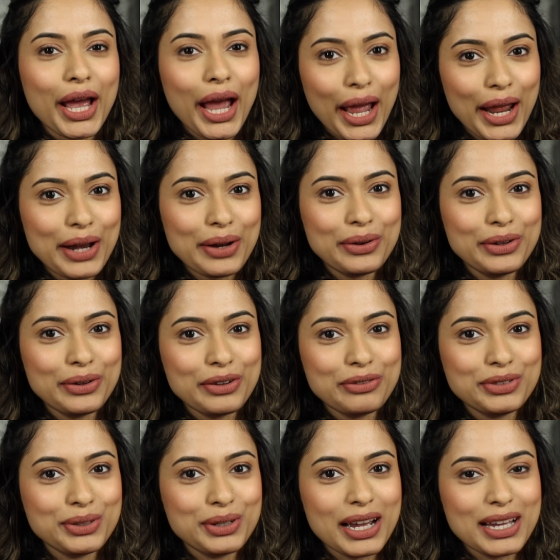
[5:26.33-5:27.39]
I don't know
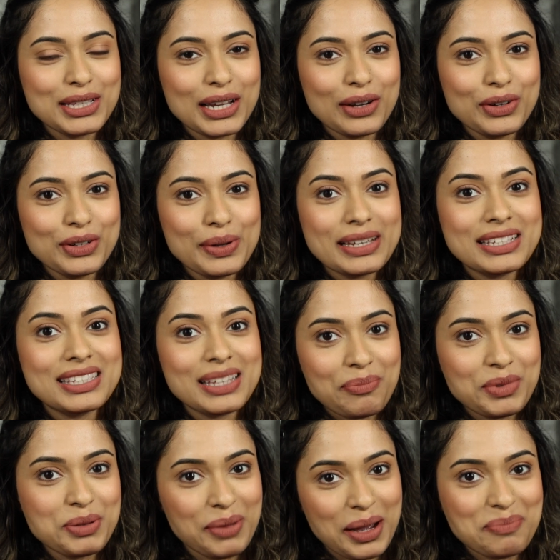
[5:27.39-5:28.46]
if you guys are going to
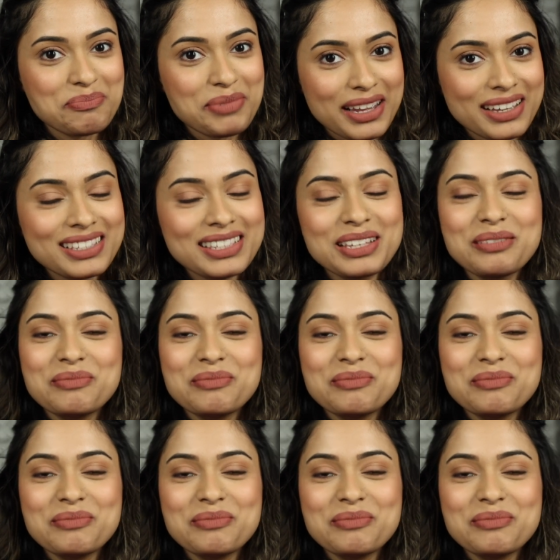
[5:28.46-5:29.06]
accept my pinks,